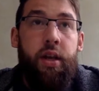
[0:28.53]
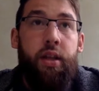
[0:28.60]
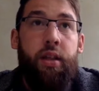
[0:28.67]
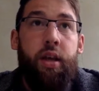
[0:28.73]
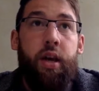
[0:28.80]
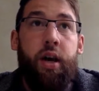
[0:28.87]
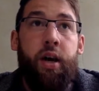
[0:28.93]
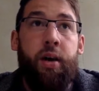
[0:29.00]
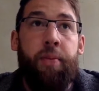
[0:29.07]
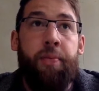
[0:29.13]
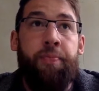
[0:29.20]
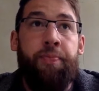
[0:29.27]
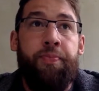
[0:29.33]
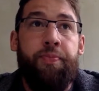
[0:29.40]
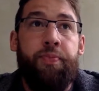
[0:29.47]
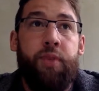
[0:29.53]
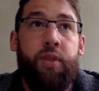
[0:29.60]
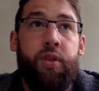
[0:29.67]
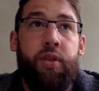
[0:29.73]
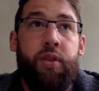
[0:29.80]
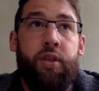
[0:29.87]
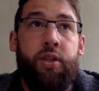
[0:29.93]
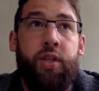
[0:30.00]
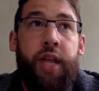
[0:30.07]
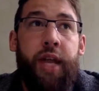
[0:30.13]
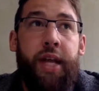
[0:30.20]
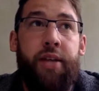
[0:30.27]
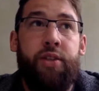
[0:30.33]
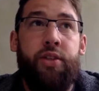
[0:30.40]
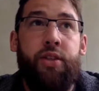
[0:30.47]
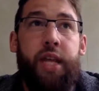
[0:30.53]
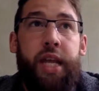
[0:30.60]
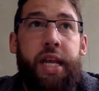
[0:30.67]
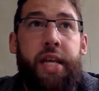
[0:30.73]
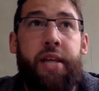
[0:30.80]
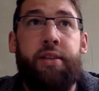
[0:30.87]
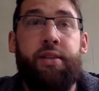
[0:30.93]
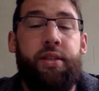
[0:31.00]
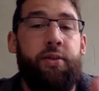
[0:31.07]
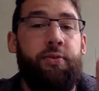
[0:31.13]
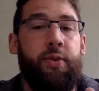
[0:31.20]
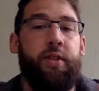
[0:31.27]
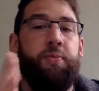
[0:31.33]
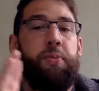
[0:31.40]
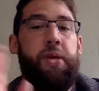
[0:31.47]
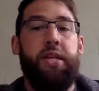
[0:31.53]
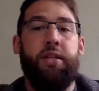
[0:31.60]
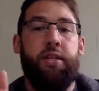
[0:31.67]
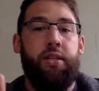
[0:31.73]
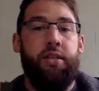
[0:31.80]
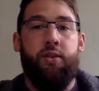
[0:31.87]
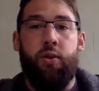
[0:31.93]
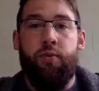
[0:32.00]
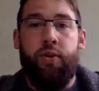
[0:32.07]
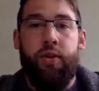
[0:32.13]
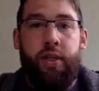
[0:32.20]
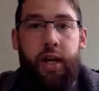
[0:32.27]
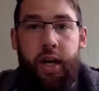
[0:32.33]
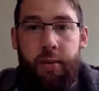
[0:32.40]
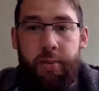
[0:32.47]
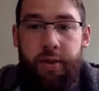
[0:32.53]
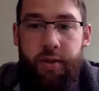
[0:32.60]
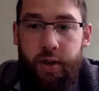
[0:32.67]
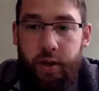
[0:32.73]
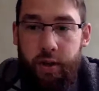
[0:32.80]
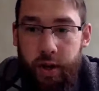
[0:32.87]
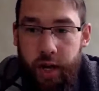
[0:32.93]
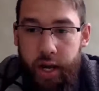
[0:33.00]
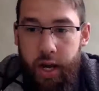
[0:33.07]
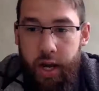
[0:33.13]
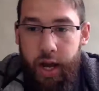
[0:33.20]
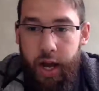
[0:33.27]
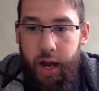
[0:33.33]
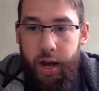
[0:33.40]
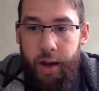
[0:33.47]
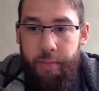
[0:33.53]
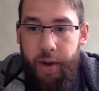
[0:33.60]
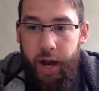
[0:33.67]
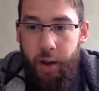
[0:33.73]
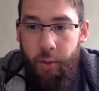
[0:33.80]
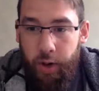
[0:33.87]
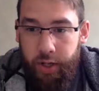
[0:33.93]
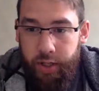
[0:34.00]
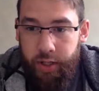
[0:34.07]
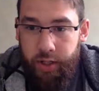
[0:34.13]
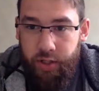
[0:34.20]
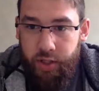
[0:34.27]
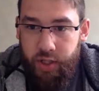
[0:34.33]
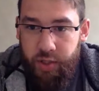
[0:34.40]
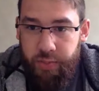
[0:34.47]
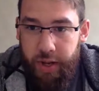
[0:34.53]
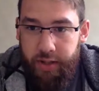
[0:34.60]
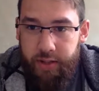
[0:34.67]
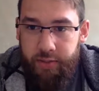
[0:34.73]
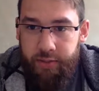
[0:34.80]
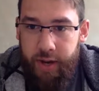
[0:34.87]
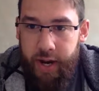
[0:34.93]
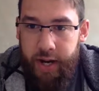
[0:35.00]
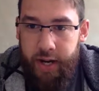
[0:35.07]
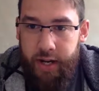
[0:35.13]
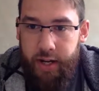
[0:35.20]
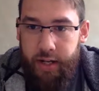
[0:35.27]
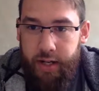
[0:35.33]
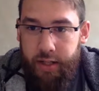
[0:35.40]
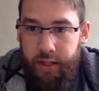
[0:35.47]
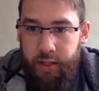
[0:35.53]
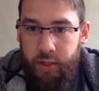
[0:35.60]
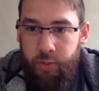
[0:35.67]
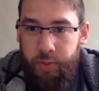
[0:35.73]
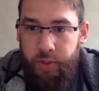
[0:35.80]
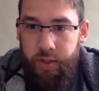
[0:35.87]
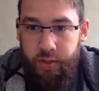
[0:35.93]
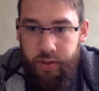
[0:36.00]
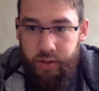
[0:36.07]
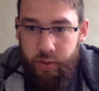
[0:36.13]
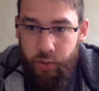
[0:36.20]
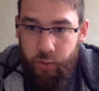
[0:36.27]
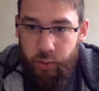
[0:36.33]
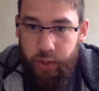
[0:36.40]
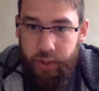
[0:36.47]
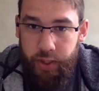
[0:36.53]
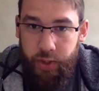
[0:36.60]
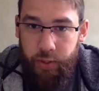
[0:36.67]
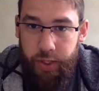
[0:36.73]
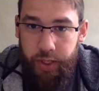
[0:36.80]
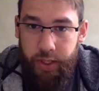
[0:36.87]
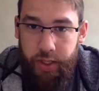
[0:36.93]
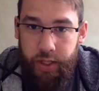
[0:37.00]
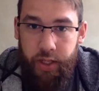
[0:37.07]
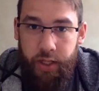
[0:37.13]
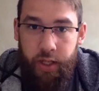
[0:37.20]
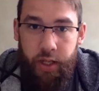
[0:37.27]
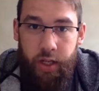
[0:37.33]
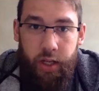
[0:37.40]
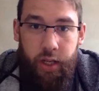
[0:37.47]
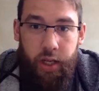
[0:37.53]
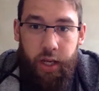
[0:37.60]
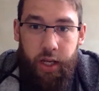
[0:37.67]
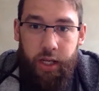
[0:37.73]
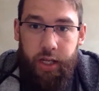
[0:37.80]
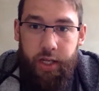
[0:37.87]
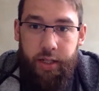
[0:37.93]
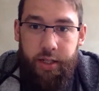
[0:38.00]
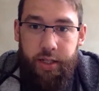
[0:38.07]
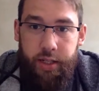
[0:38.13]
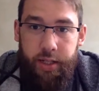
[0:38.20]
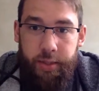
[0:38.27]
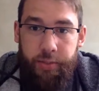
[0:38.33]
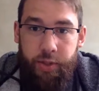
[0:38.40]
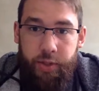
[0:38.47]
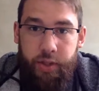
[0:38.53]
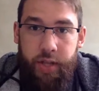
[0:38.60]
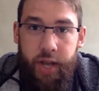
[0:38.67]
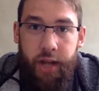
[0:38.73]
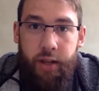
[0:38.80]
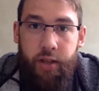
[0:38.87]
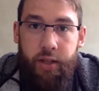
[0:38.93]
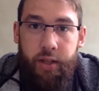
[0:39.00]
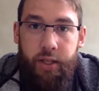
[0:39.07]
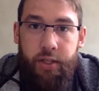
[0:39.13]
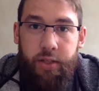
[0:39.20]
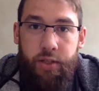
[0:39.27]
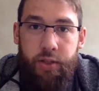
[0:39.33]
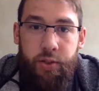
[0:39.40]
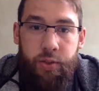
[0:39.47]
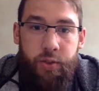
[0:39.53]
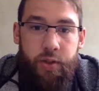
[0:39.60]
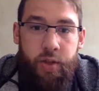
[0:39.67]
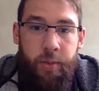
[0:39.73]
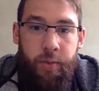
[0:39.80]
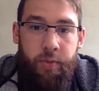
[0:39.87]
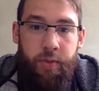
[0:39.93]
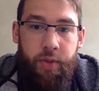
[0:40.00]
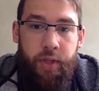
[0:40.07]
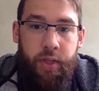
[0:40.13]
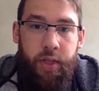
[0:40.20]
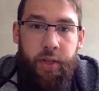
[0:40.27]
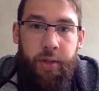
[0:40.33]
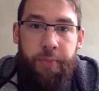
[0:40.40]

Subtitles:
um, the change in different species over time. And so I want to just specify on humans really quickly and just kind of look into some of the